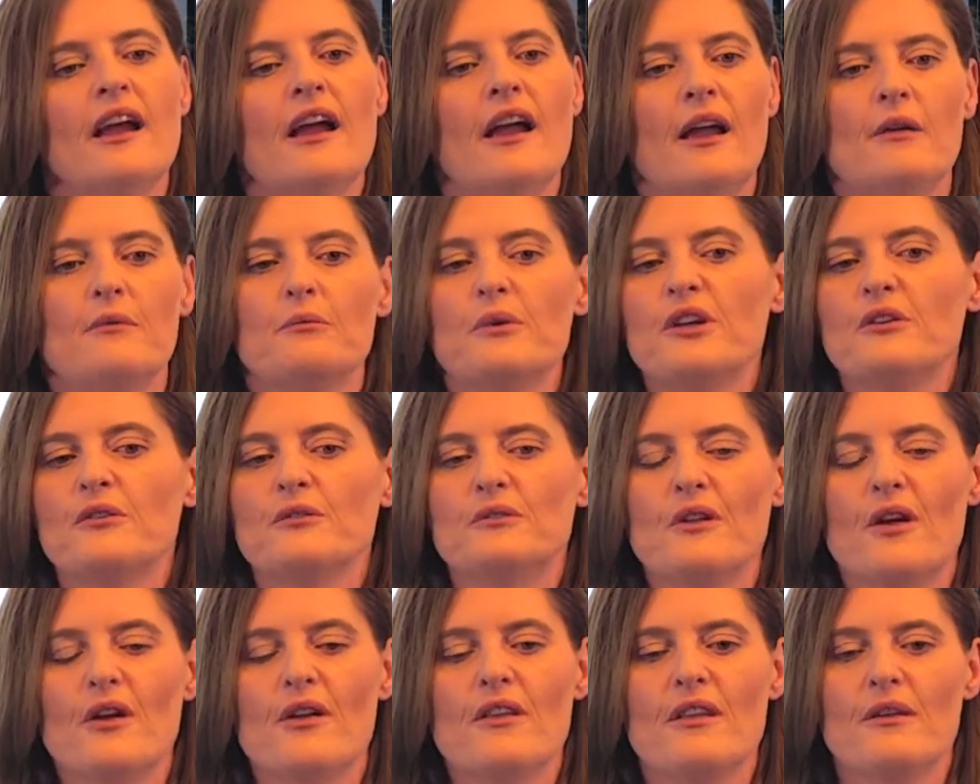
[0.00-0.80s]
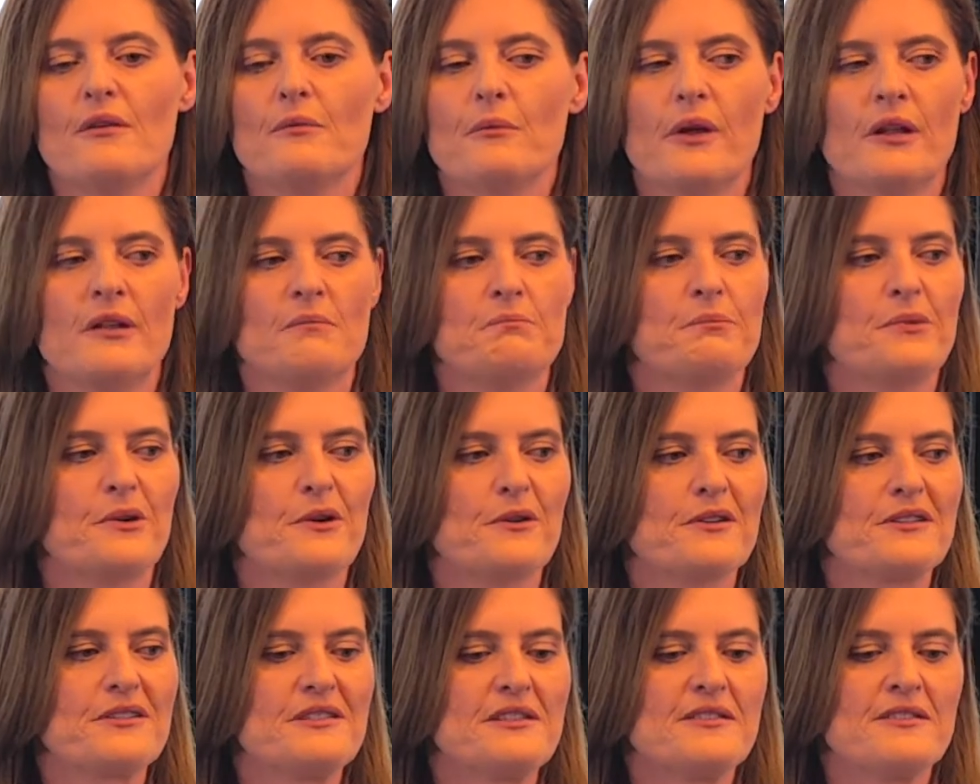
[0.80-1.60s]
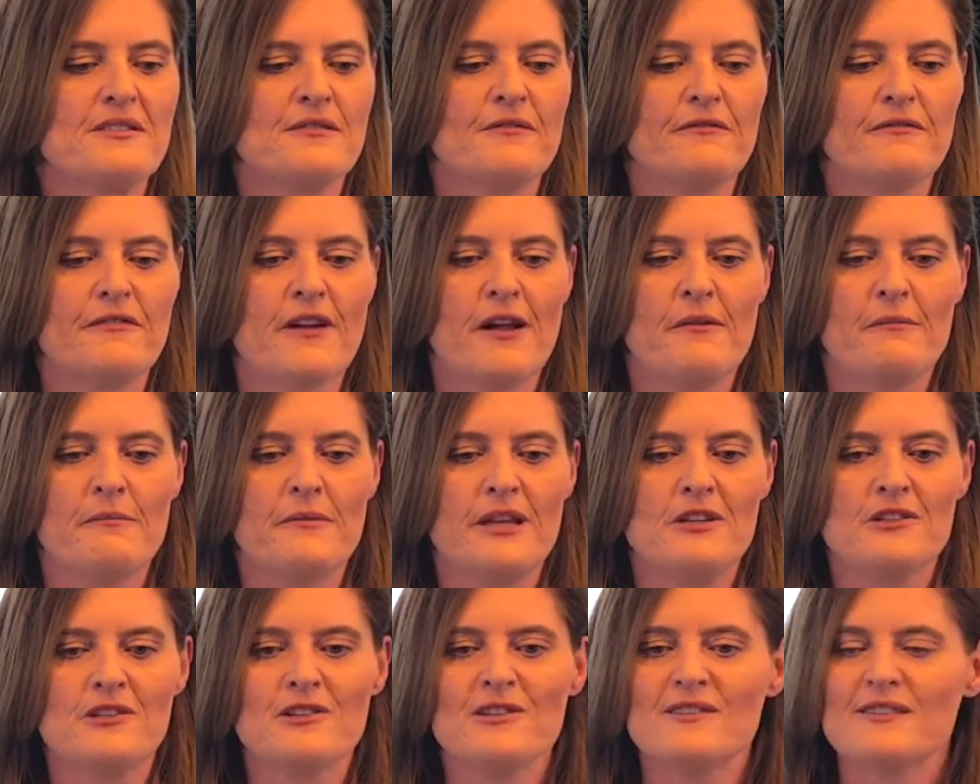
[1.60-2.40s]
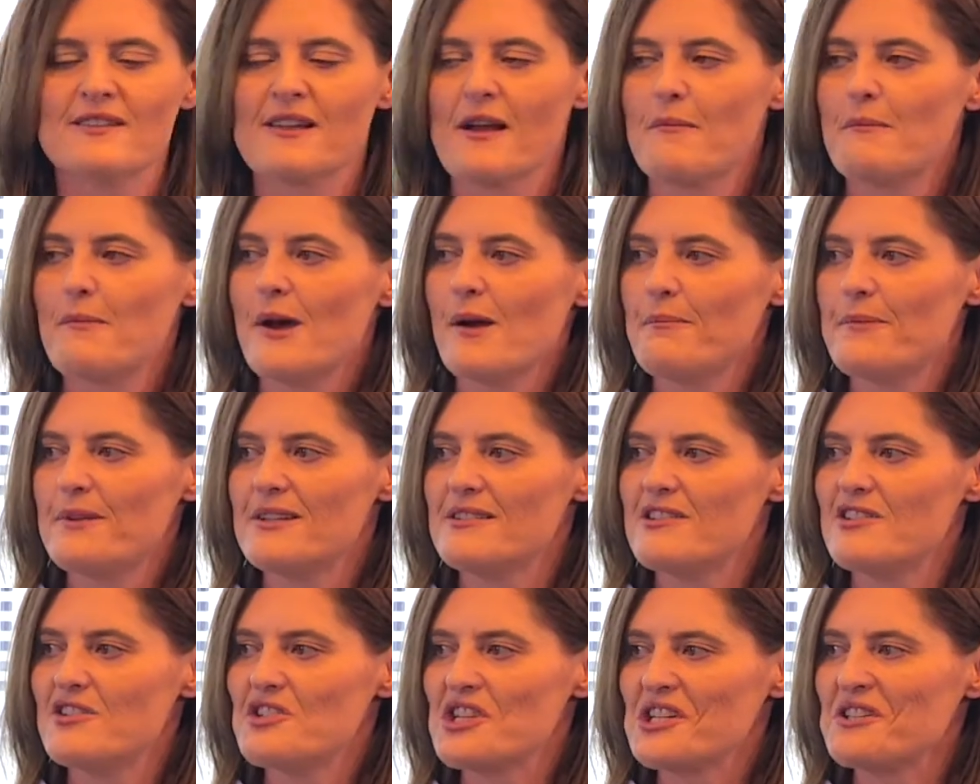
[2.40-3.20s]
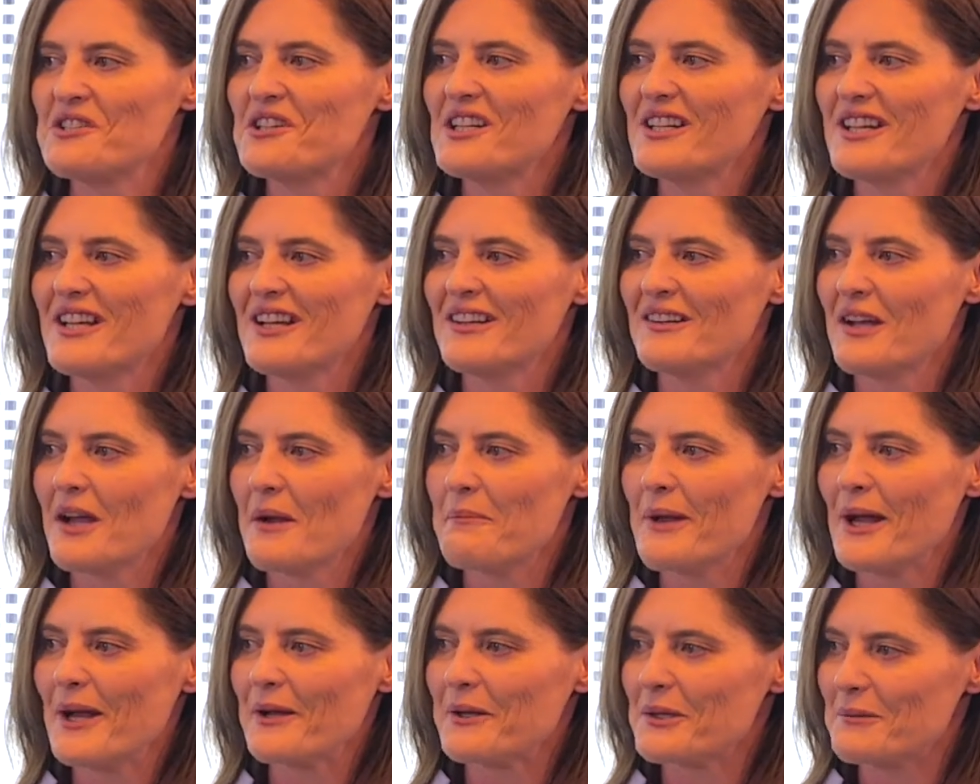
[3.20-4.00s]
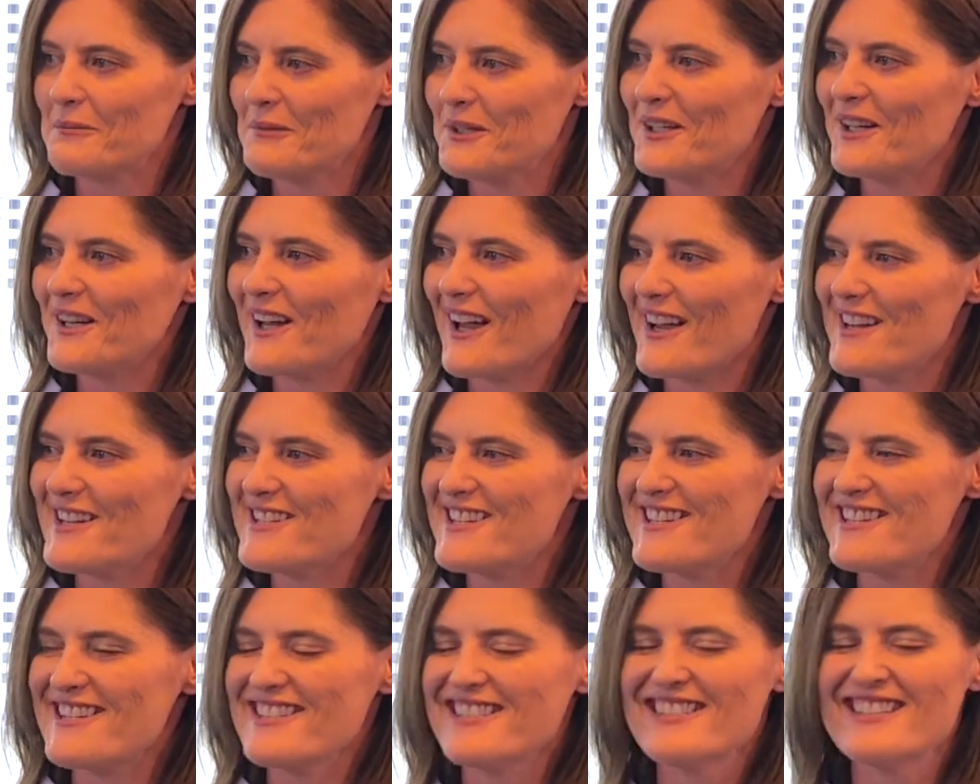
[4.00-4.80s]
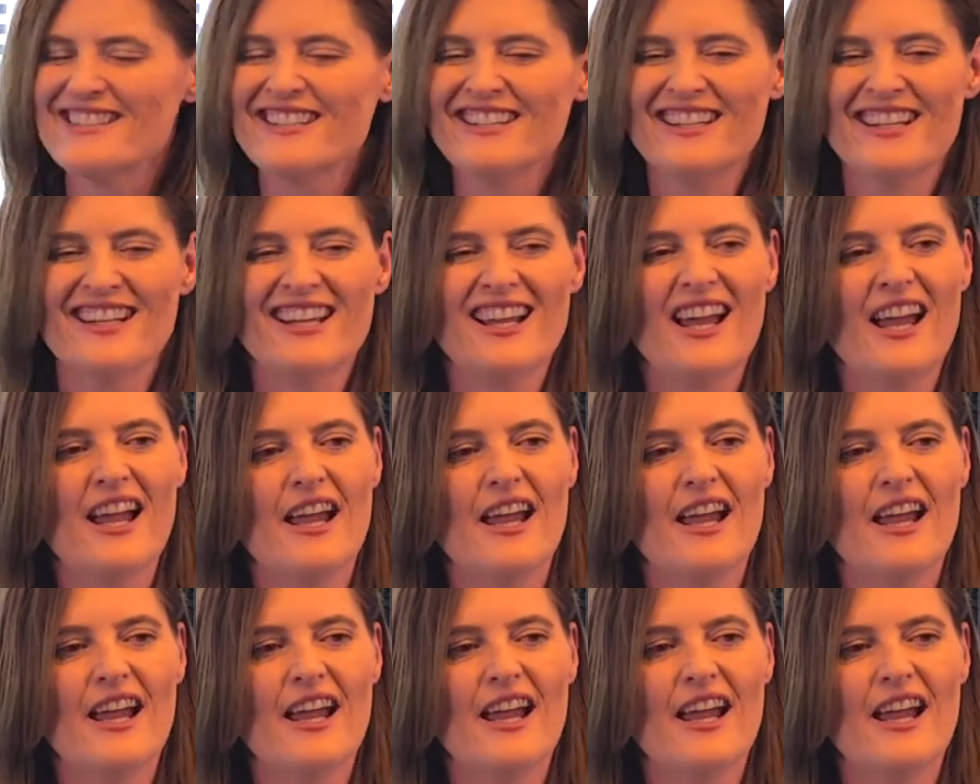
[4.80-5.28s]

And we all know that when pockets of issues come up, it's generally about communication.